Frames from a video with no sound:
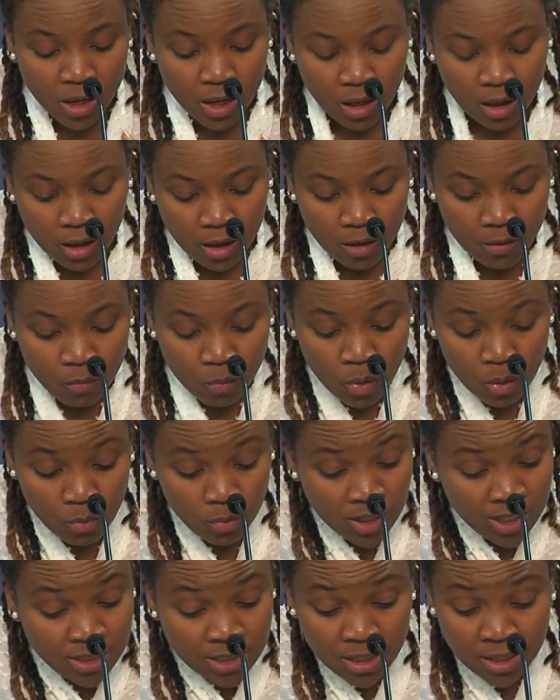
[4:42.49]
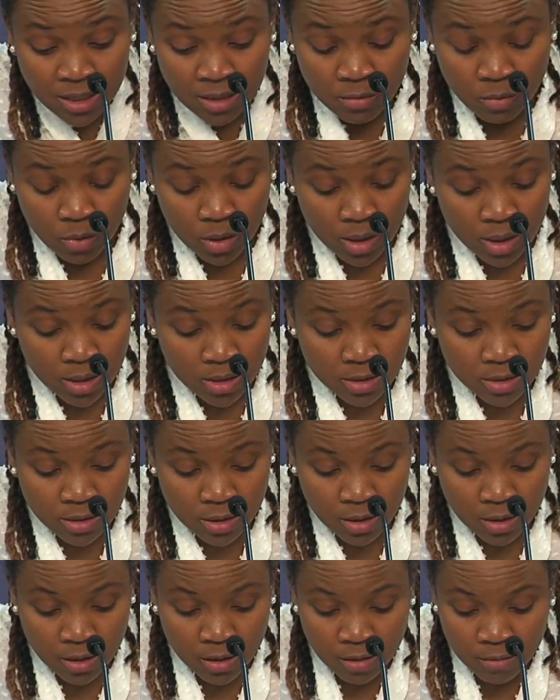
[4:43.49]
What we did was
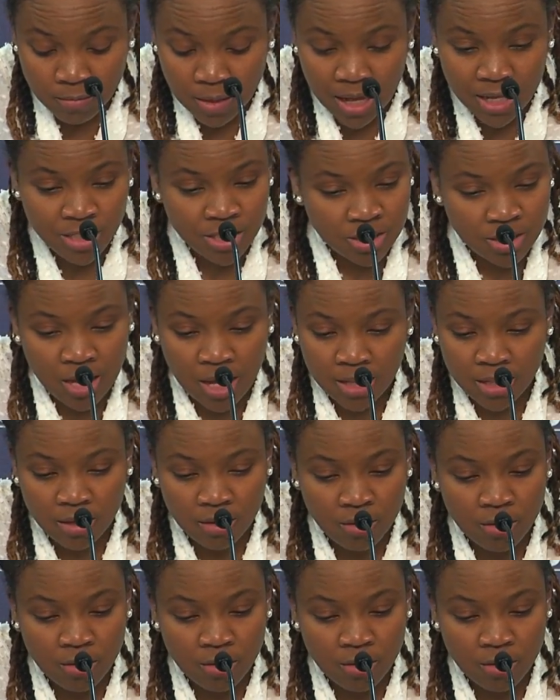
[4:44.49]
I just got the